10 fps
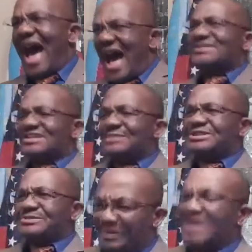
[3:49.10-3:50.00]
as I'm
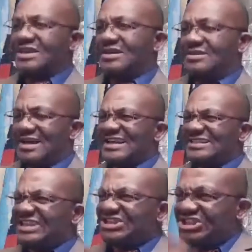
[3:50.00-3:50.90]
speaking,
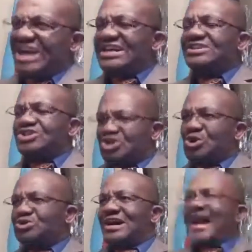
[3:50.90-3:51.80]
the Chadian
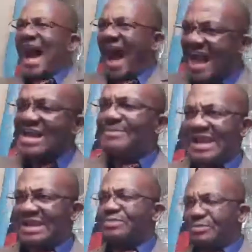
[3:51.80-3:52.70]
soldier hired
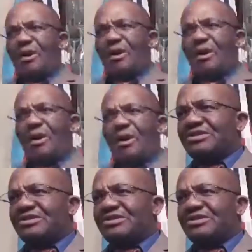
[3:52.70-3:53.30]
by La République,